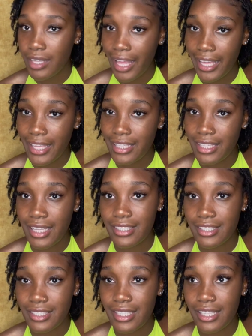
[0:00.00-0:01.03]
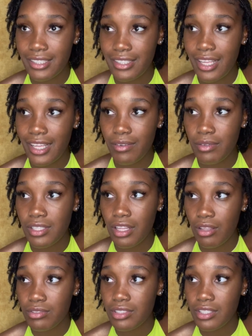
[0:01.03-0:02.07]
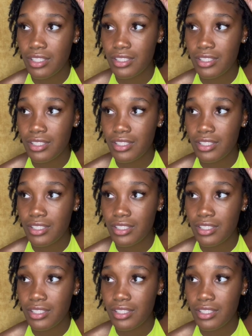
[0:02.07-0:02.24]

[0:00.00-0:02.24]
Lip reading: Like it was close to